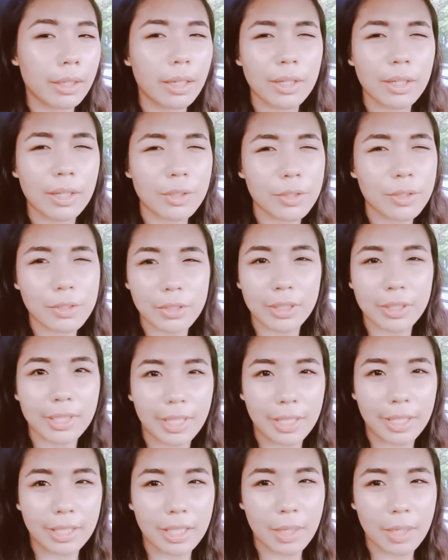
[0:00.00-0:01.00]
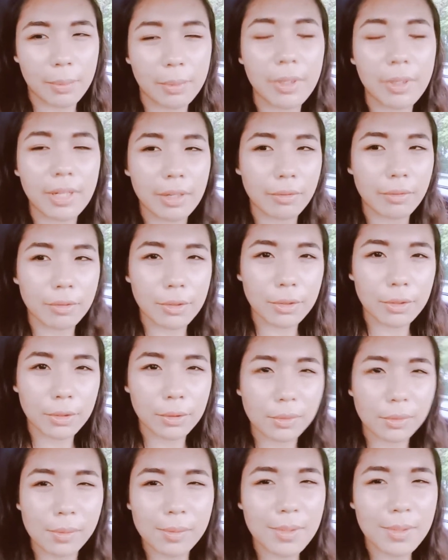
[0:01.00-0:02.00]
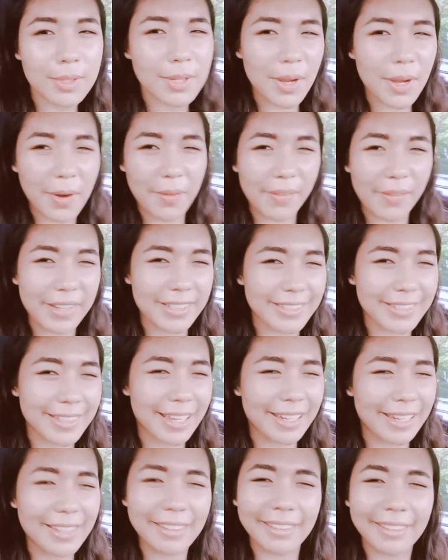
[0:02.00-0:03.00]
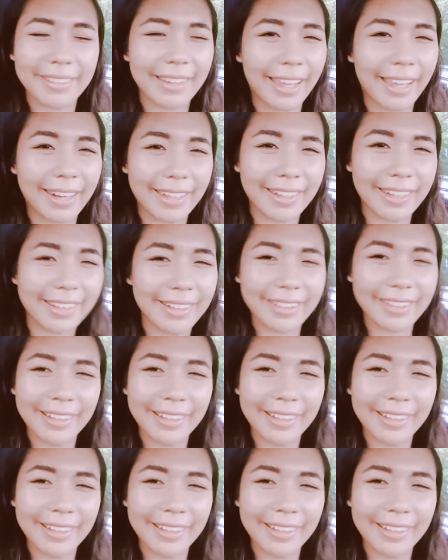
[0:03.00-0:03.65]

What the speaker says: I usually end up never do, so I didn't get it.